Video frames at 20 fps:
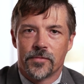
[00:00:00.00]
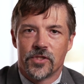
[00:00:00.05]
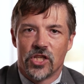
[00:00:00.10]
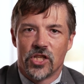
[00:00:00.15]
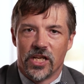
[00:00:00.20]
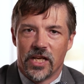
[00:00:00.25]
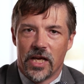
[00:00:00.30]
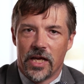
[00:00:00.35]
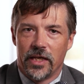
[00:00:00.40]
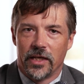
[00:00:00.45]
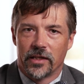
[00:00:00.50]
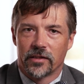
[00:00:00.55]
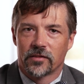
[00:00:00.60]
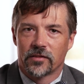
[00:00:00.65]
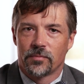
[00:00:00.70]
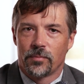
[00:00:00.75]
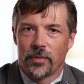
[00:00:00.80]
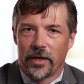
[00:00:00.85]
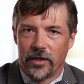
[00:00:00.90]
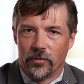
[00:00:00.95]

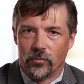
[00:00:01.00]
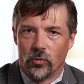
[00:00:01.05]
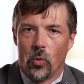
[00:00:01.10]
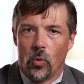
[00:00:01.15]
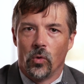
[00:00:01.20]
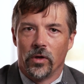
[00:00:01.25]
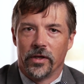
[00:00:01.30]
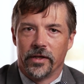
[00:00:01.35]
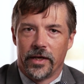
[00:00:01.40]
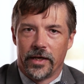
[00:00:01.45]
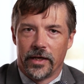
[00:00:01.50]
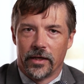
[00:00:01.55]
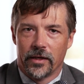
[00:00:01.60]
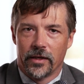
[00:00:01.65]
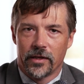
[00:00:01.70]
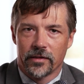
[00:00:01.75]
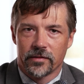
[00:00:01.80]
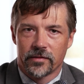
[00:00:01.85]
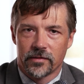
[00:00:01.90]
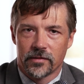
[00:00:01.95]
genetics play a role in
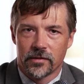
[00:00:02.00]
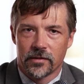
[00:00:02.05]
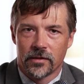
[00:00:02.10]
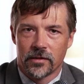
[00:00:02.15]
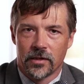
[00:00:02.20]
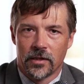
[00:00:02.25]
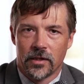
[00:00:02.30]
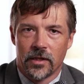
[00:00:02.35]
ALS.